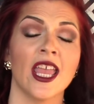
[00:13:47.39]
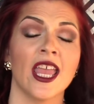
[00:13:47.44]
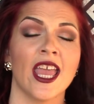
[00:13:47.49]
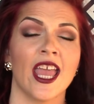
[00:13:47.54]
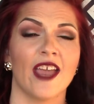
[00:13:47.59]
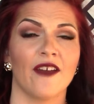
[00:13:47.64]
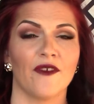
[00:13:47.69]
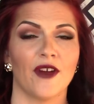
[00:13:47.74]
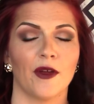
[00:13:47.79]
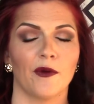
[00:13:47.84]

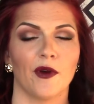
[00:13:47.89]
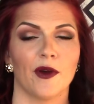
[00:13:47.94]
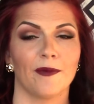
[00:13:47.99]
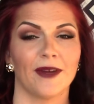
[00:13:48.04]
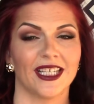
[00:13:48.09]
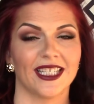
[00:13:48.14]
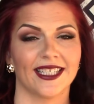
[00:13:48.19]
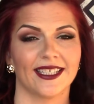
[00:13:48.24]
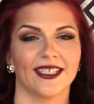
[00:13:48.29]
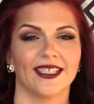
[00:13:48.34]
If I want
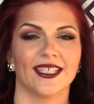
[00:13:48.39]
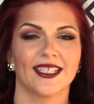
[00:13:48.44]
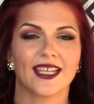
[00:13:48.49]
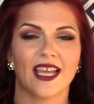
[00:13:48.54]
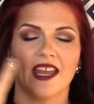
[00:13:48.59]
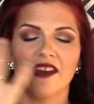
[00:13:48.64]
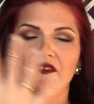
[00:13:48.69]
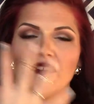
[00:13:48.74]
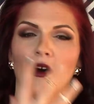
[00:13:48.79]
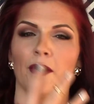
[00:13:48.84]
my skin to
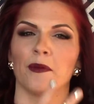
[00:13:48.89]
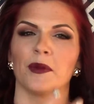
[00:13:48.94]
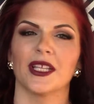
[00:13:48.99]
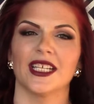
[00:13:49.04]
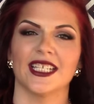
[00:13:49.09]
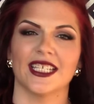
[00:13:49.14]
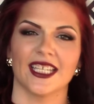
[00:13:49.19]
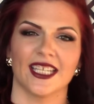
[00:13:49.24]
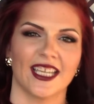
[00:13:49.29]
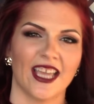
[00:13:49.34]
kind of all
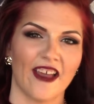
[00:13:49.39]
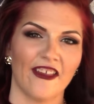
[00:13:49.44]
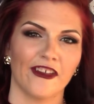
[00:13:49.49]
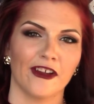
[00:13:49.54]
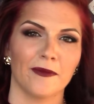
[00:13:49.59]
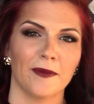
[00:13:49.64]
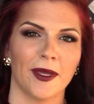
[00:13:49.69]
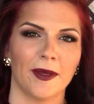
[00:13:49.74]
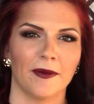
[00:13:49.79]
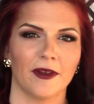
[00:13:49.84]
blend
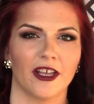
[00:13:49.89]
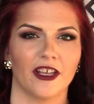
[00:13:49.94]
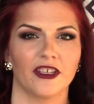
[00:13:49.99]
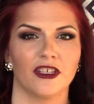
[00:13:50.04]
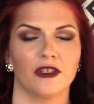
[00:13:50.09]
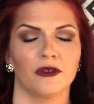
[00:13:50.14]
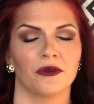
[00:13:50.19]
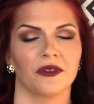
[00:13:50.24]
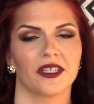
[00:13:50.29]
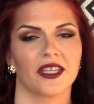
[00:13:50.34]
together, maybe I'll
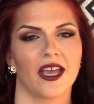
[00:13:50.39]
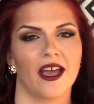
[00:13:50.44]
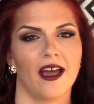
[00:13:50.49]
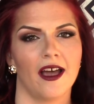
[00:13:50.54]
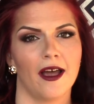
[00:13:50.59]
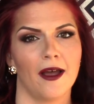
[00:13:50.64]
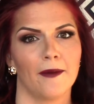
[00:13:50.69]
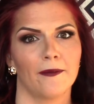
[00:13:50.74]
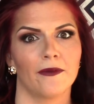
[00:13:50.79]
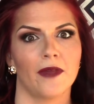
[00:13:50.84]
use
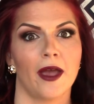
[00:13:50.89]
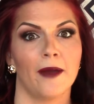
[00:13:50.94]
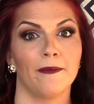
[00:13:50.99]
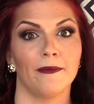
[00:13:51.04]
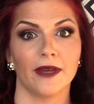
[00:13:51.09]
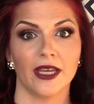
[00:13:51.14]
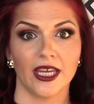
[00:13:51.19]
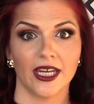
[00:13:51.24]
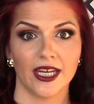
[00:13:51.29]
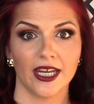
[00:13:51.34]
a
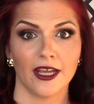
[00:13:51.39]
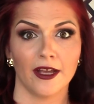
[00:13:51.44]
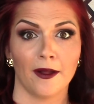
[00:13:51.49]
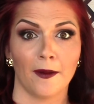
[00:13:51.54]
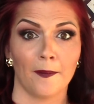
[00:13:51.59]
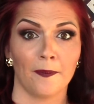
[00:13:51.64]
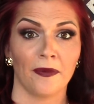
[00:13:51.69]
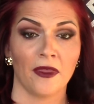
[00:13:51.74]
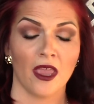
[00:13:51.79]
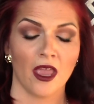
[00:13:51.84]

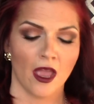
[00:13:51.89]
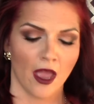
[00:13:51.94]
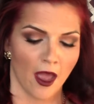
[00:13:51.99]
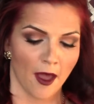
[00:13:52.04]
medium.